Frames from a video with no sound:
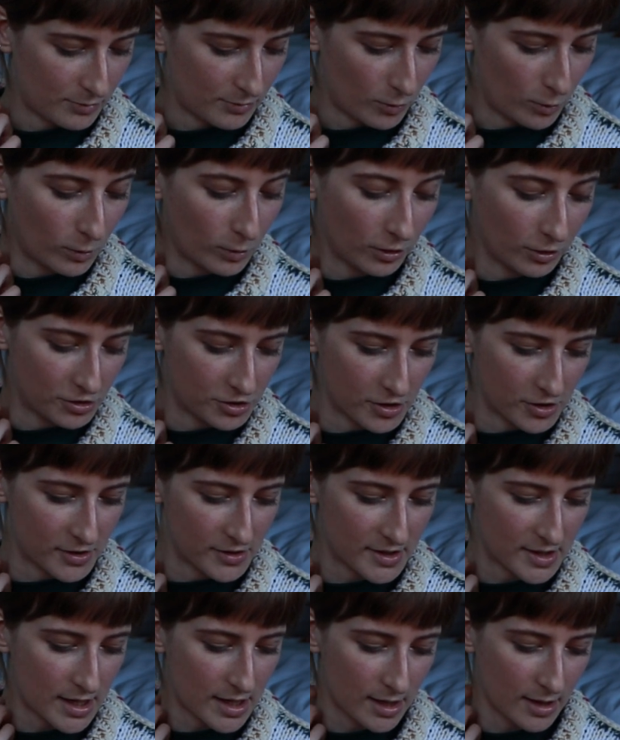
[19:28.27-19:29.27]
wool
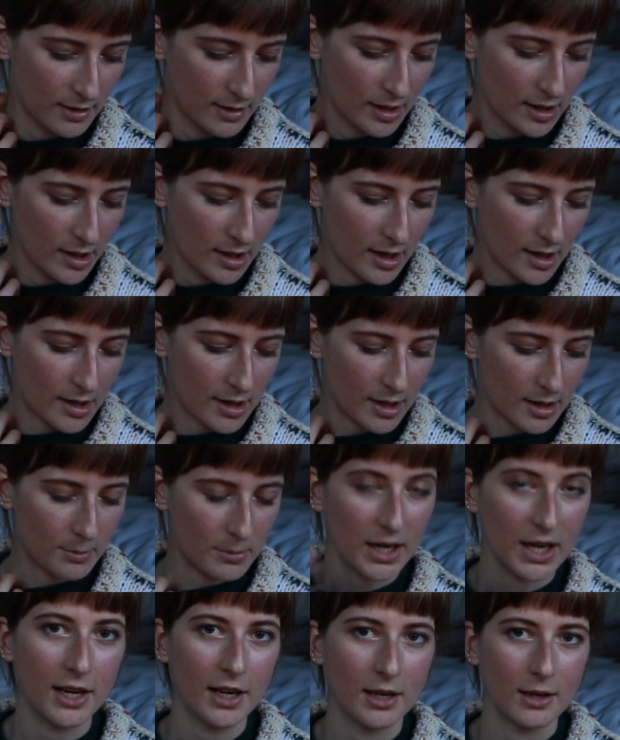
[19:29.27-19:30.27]
jersey.
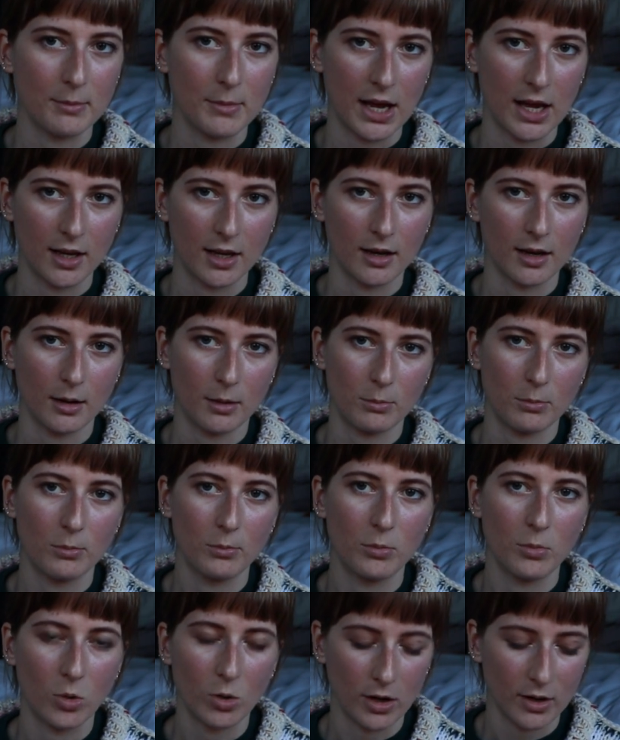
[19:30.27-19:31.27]
I didn't make it, I
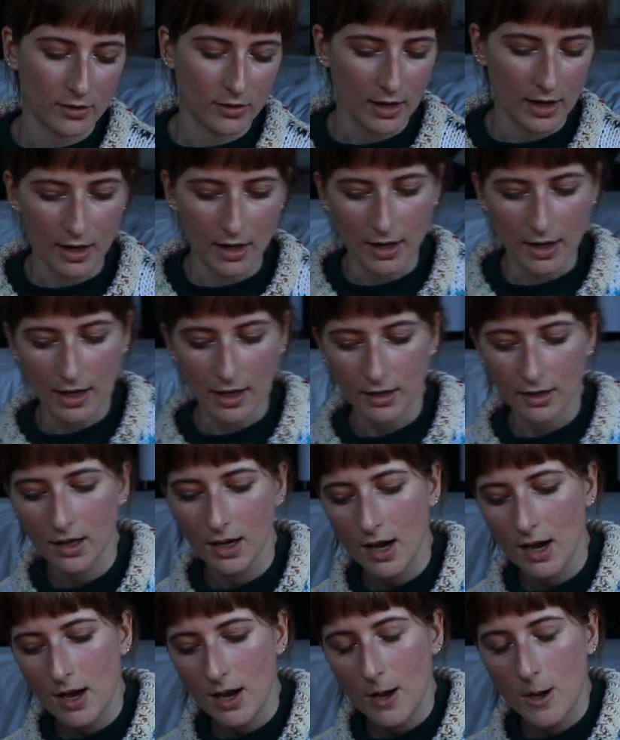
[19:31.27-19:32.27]
bought it secondhand,
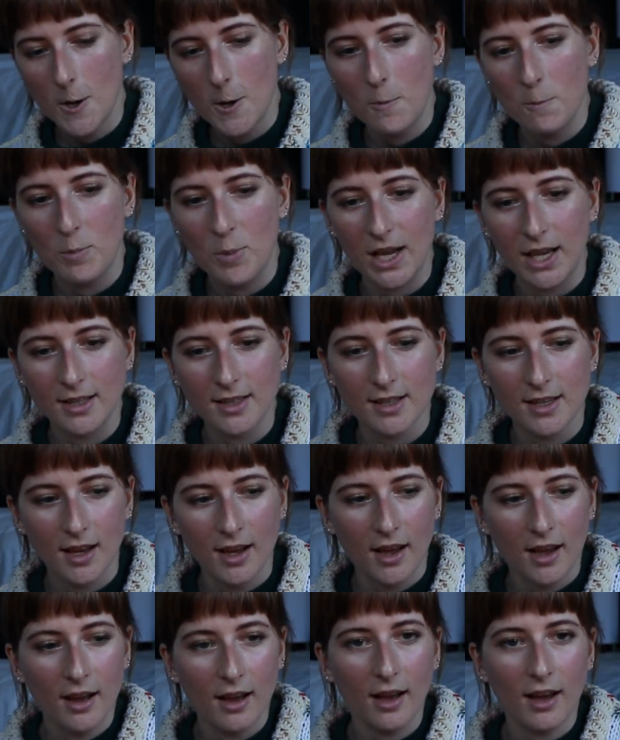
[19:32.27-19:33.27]
but
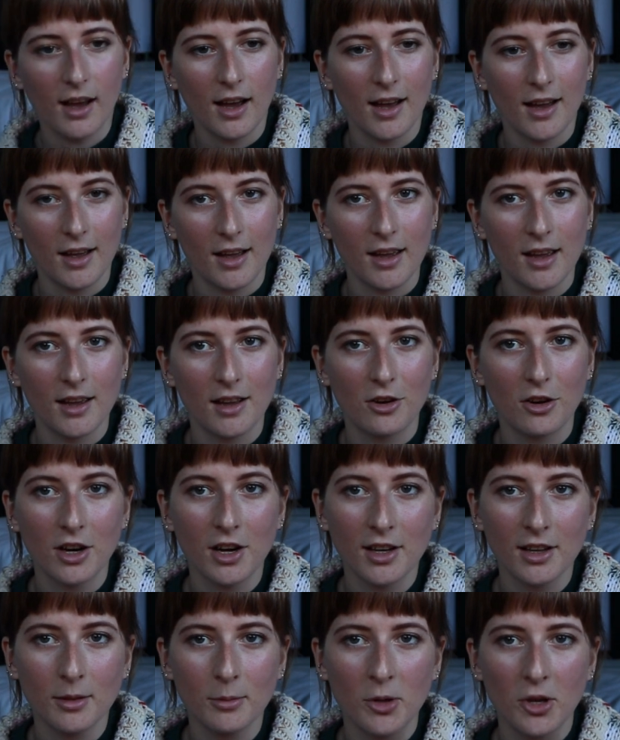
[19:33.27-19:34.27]
I
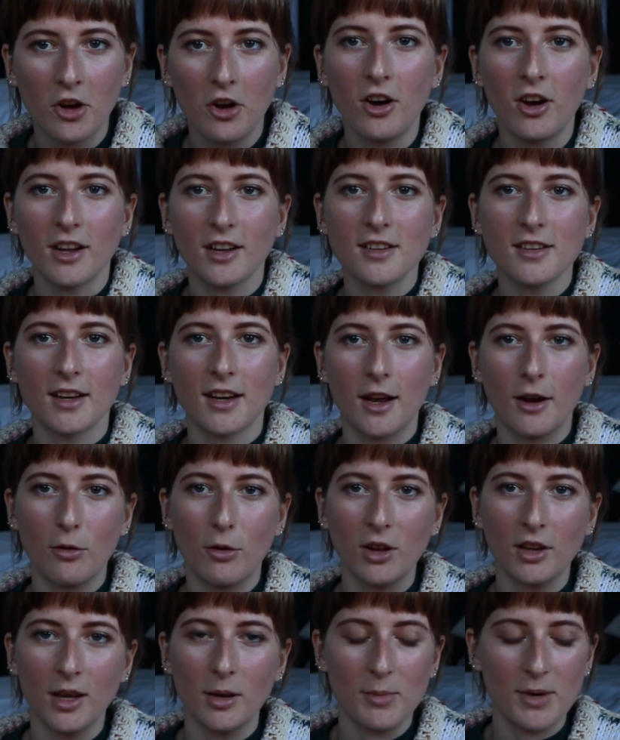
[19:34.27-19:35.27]
got a little bit hot and I
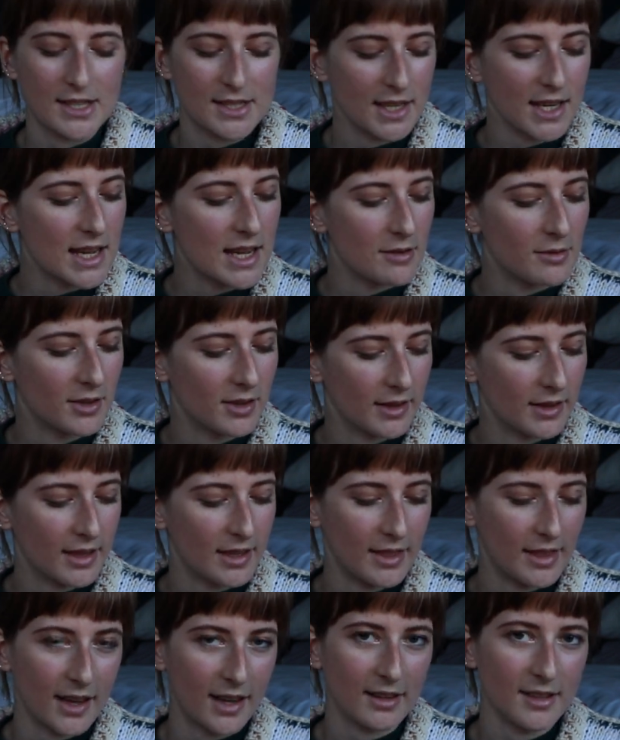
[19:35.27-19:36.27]
rolled up my sleeves, and
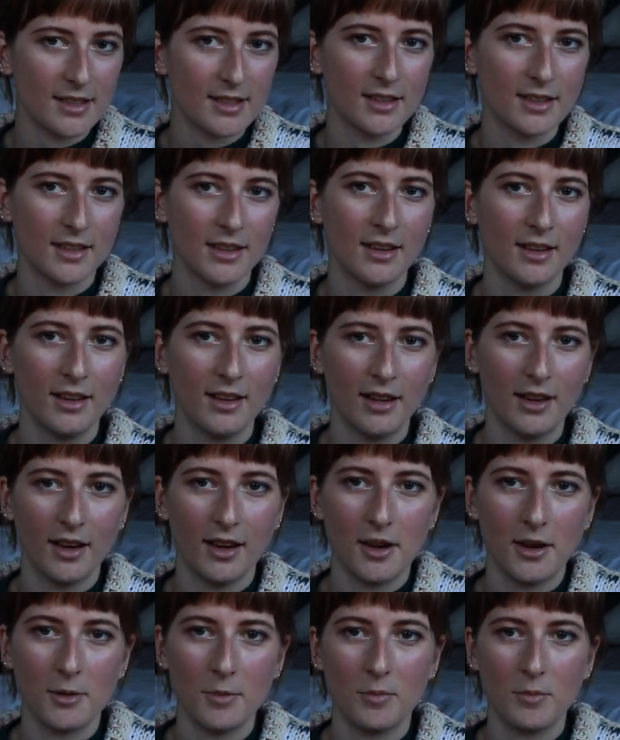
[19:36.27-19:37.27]
then
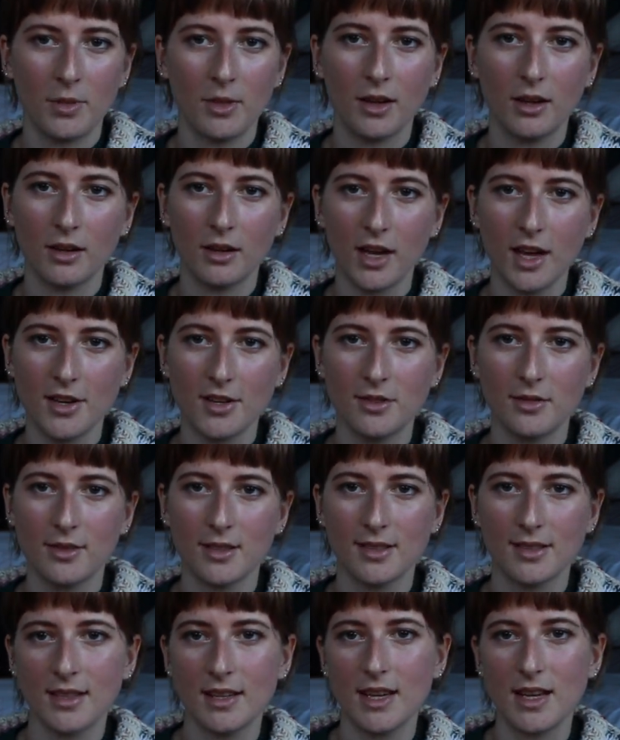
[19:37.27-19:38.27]
the edge of
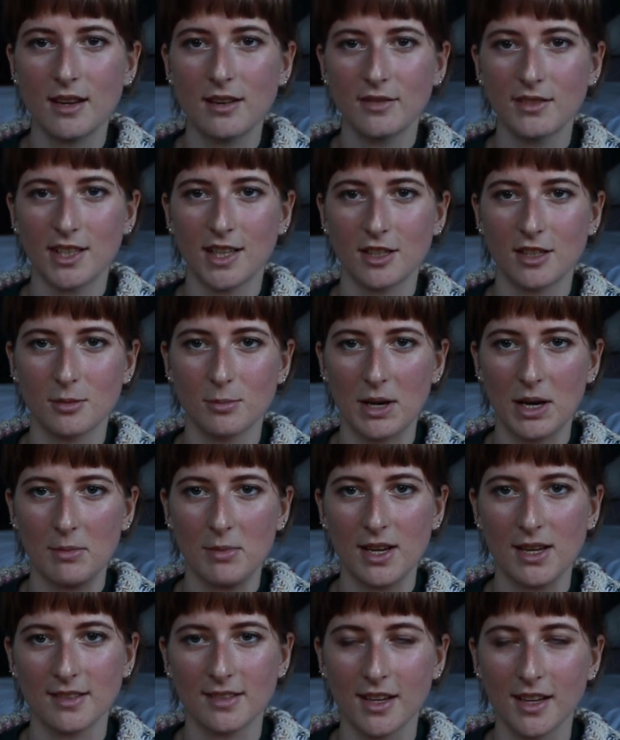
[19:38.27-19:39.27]
the sleeve touched my
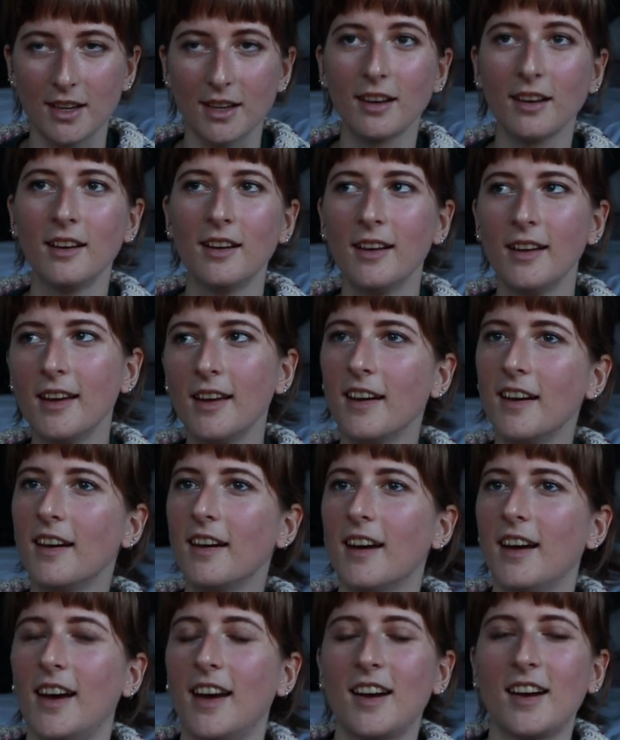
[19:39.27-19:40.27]
bare skin,
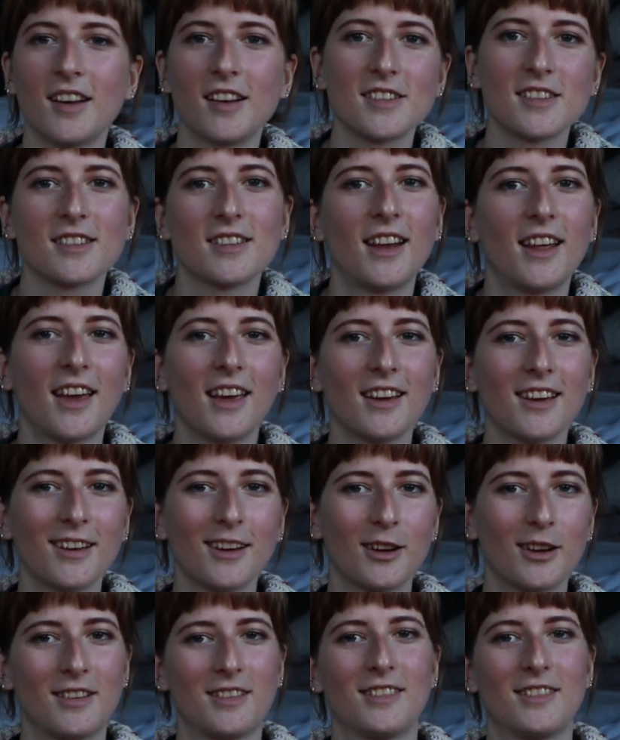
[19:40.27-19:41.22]
and I just like